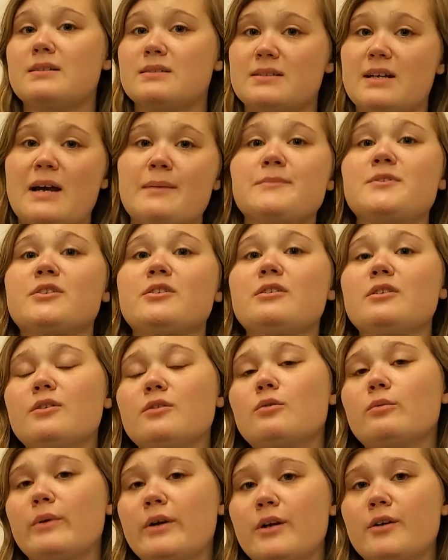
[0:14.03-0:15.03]
Times are a
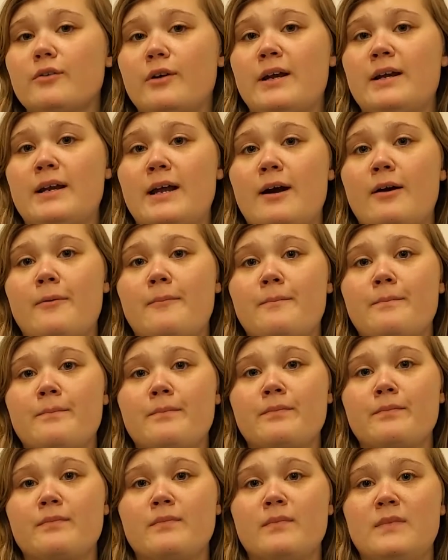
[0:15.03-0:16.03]
little weird right now,
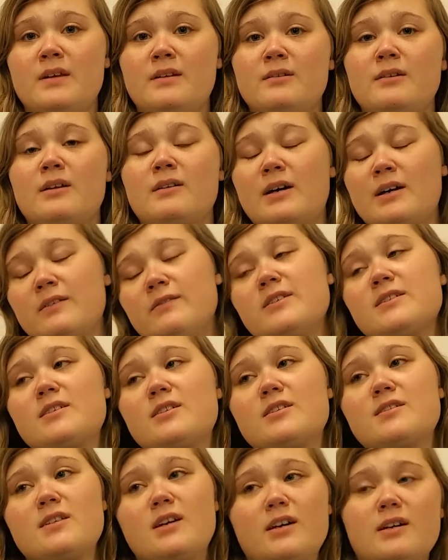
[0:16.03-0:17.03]
and a lot of us
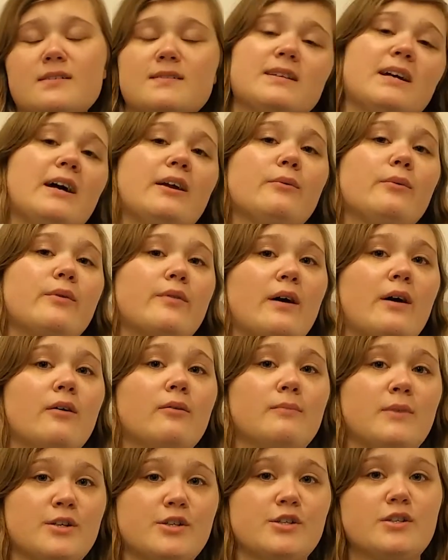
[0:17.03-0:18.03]
are stuck inside
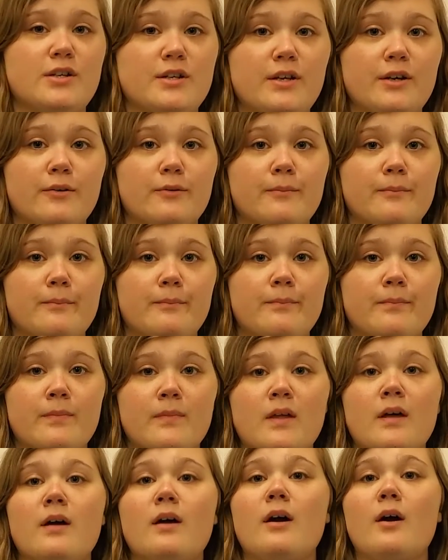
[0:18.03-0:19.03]
without much to do.
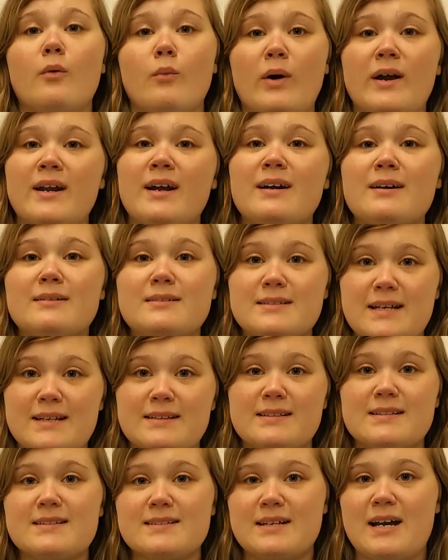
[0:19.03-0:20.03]
Why not
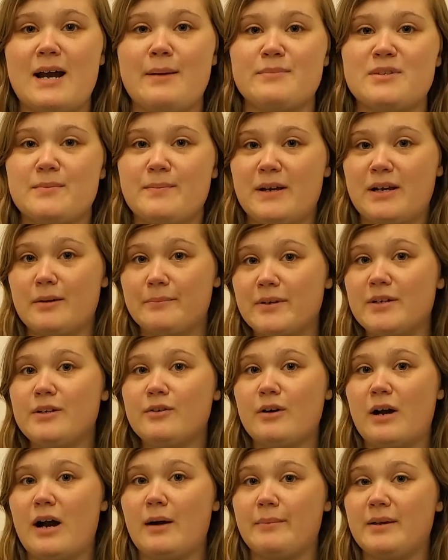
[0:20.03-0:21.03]
take this time to pick up a
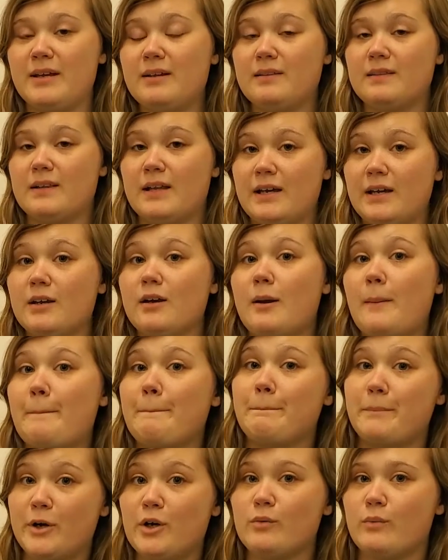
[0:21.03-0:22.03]
new hobby like
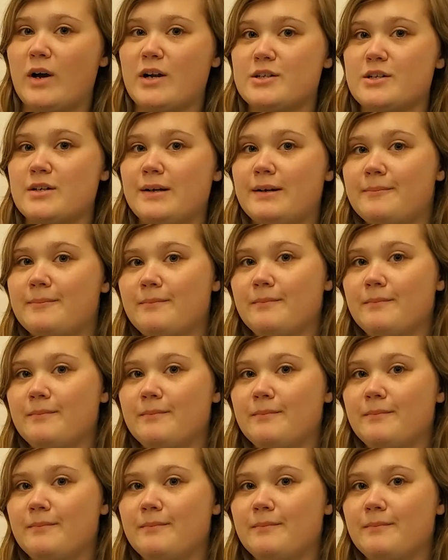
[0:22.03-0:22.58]
birdwatching?